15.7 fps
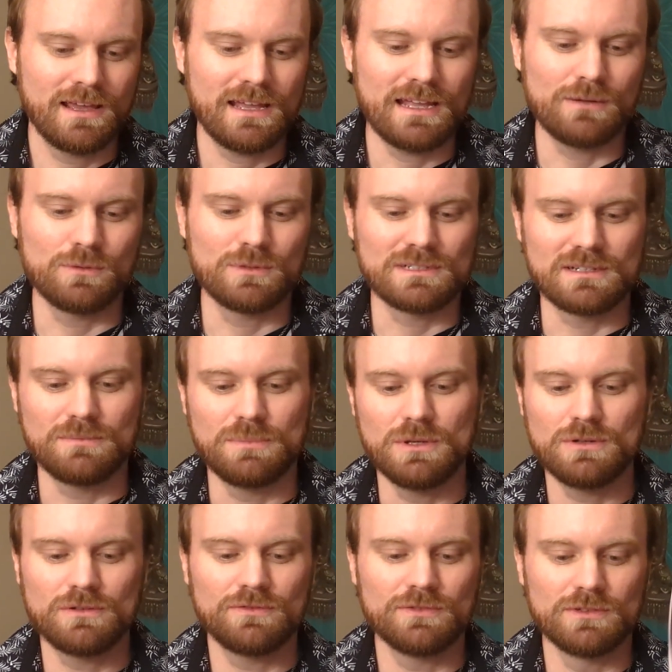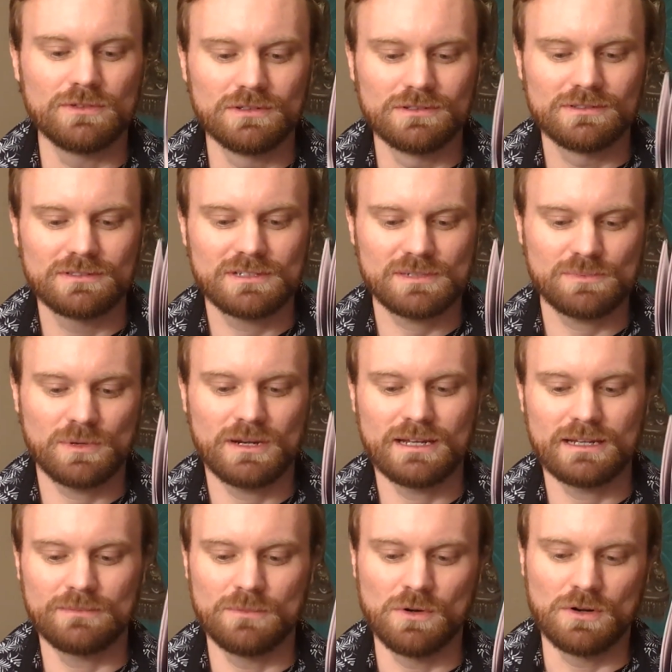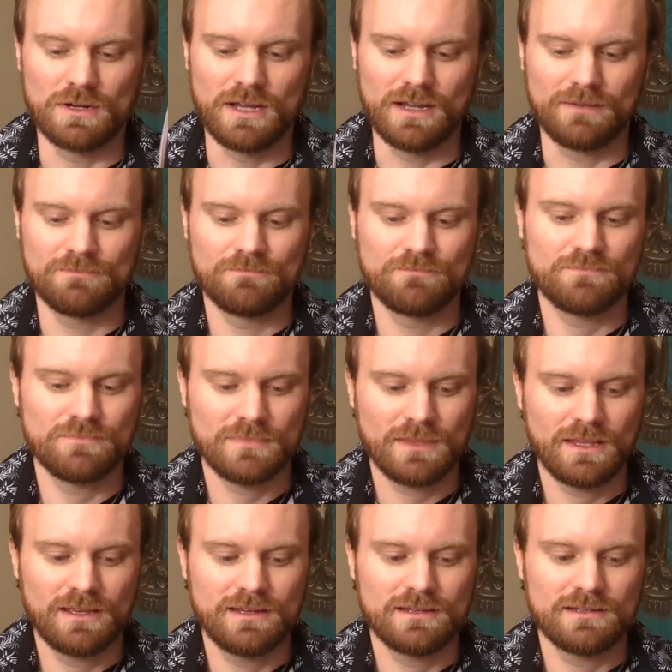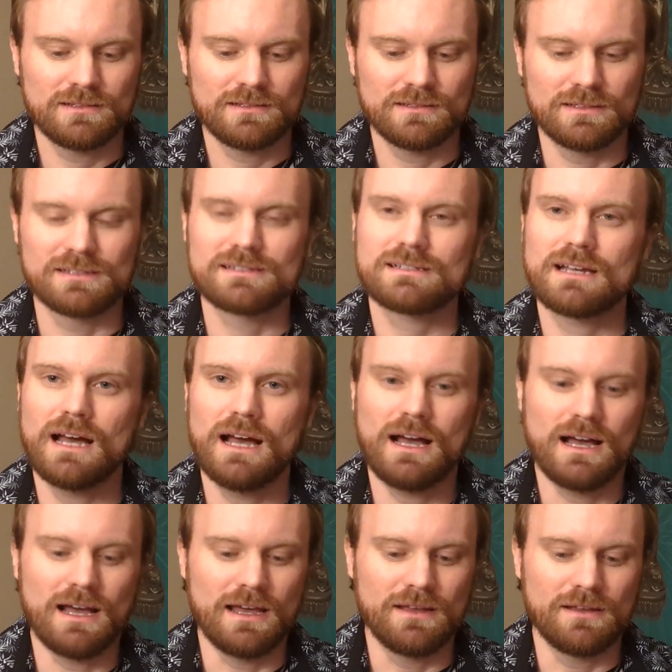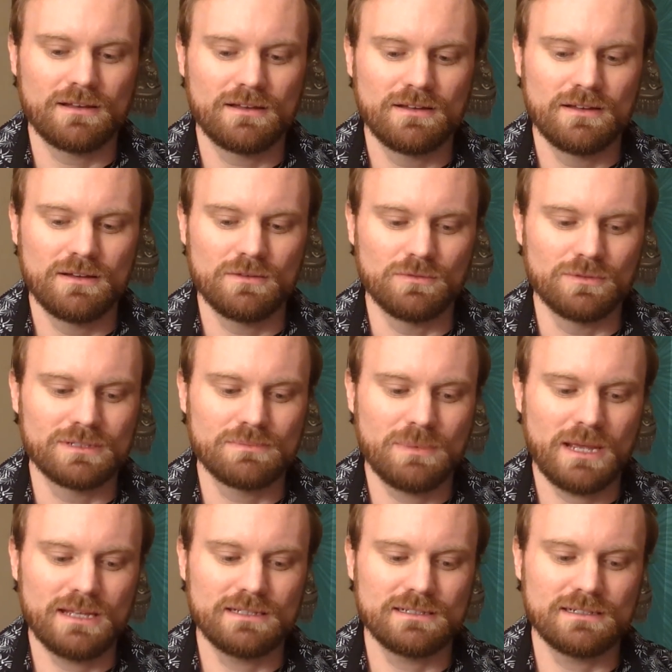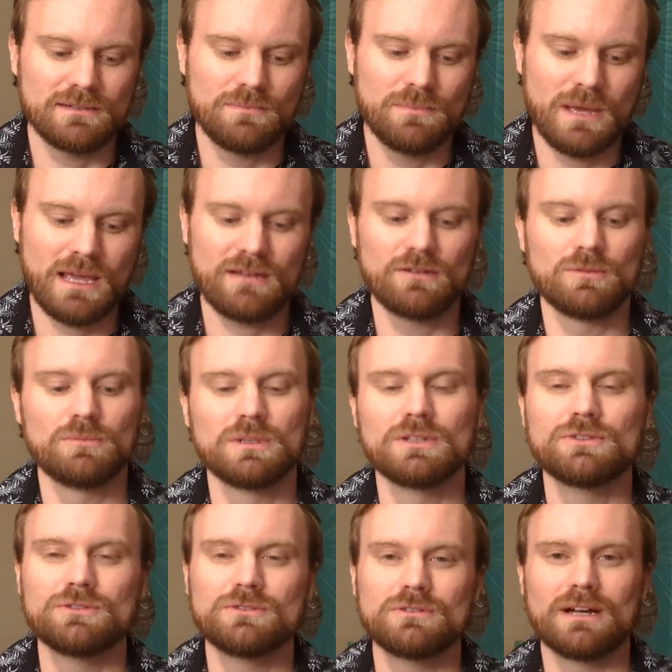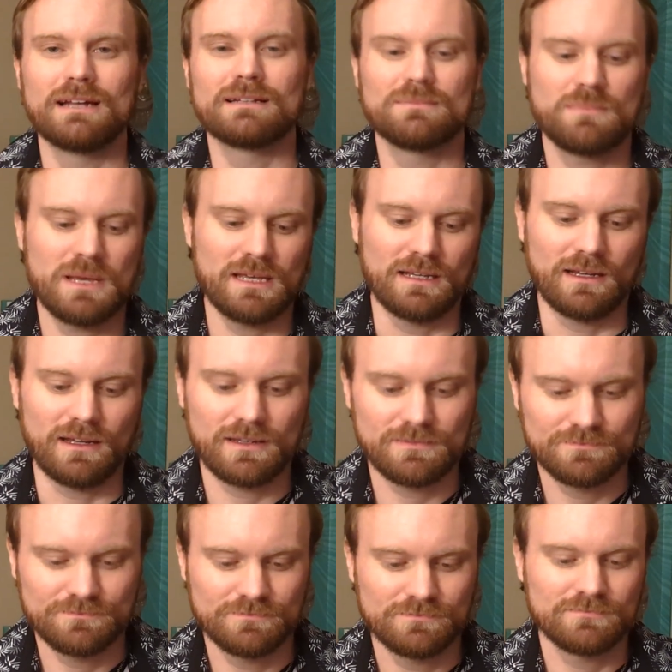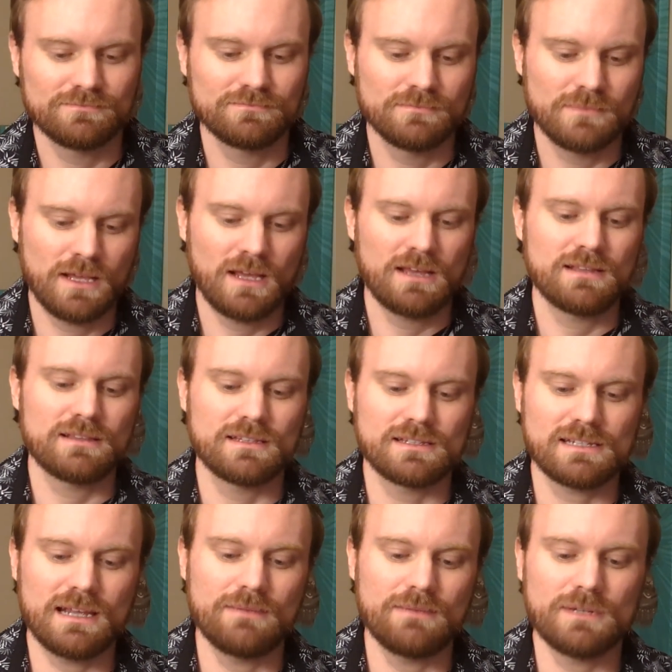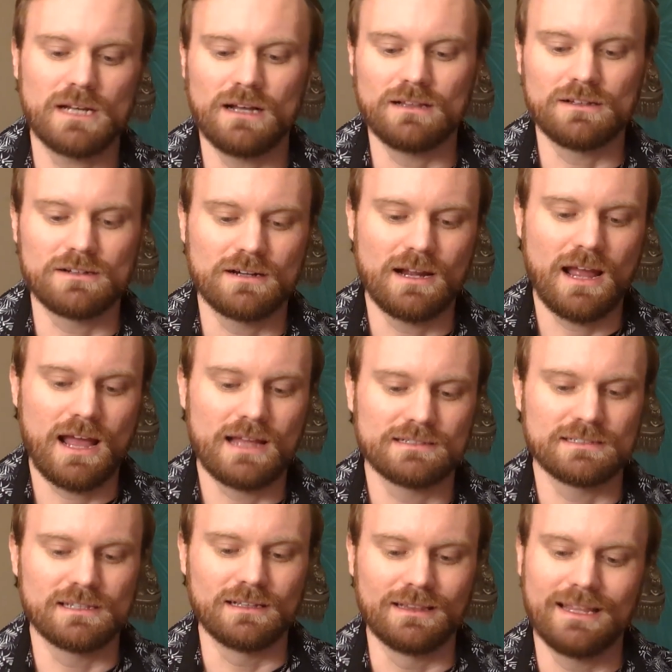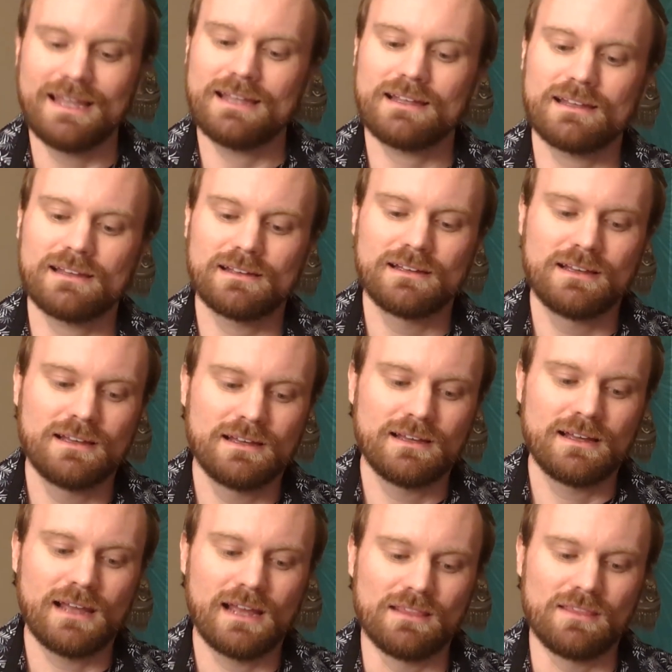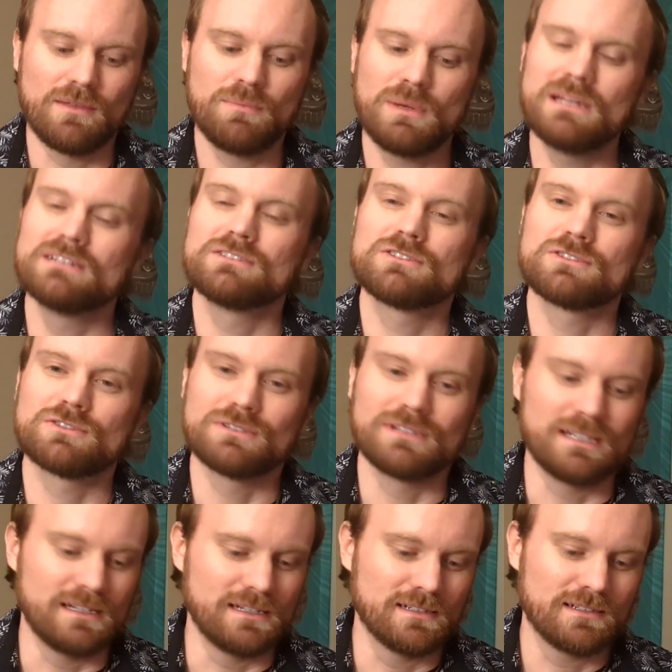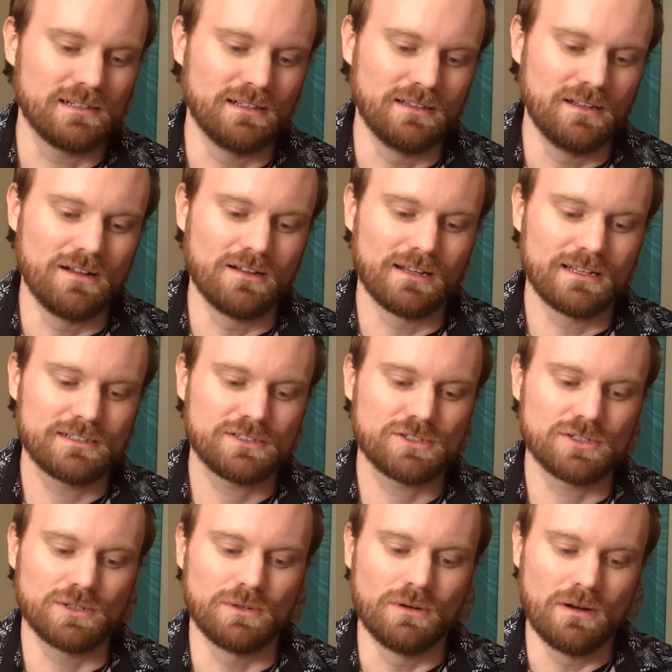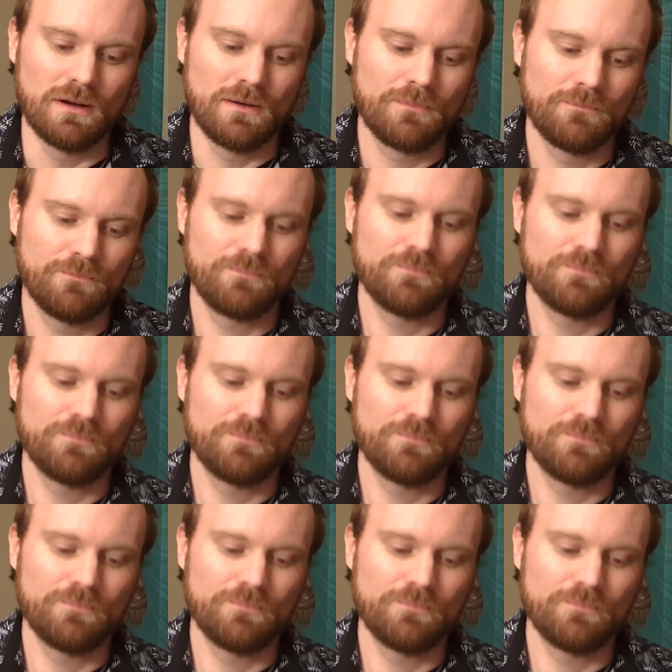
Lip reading: It was a beautiful spring morning. The sky was painted pale blue and pink, the same color as the lake and the peach trees along its shore.